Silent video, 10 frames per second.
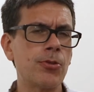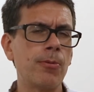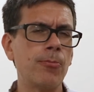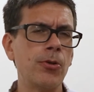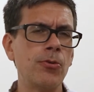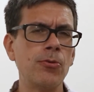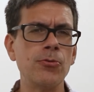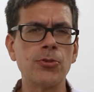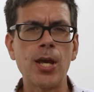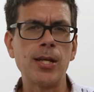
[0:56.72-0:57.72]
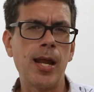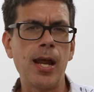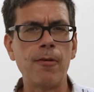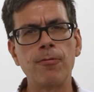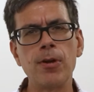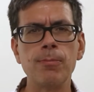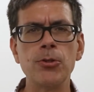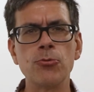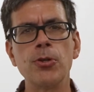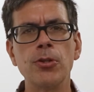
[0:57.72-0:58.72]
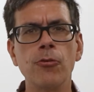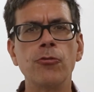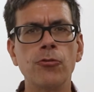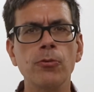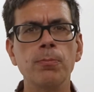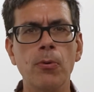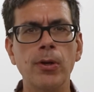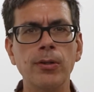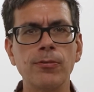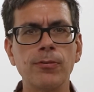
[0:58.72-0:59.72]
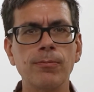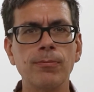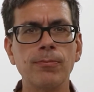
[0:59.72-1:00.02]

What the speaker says: someone who's kind of halfway between those 2 points?